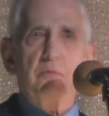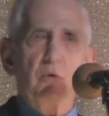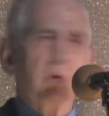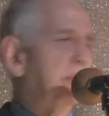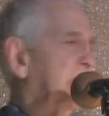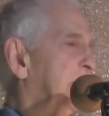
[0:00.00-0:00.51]
more
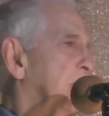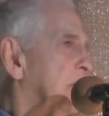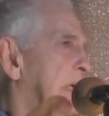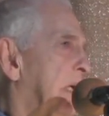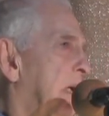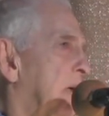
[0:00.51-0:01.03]
people
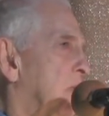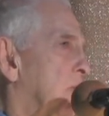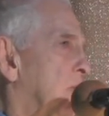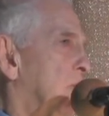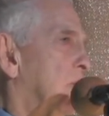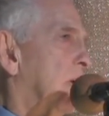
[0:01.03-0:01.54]

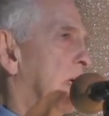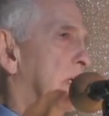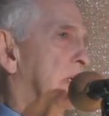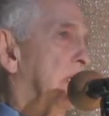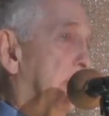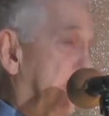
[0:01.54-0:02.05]
who
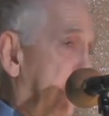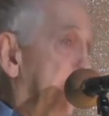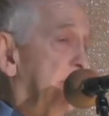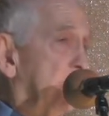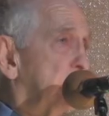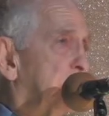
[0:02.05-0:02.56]
are in
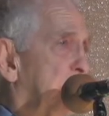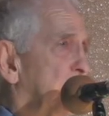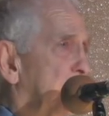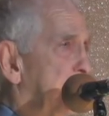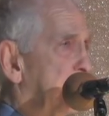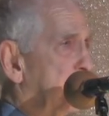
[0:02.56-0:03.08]
your
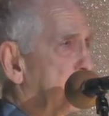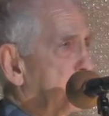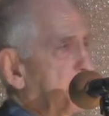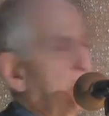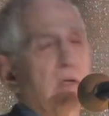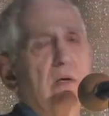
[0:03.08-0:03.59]
spirit here
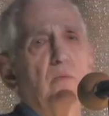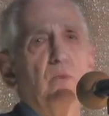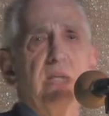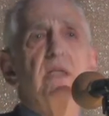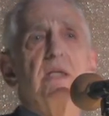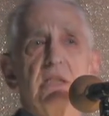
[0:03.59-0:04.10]
and are
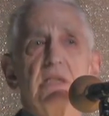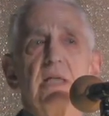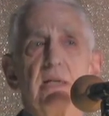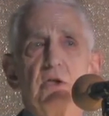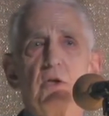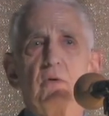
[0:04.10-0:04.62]
with
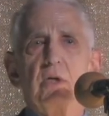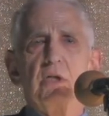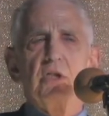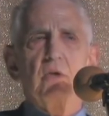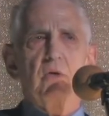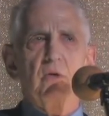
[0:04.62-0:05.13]
shoulder to
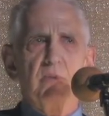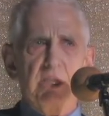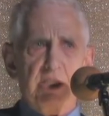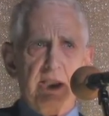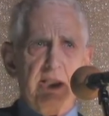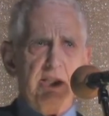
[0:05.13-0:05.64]
shoulder with
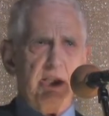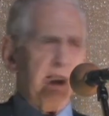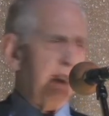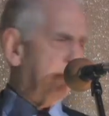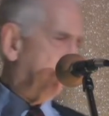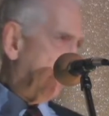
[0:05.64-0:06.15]
Cindy Sheehan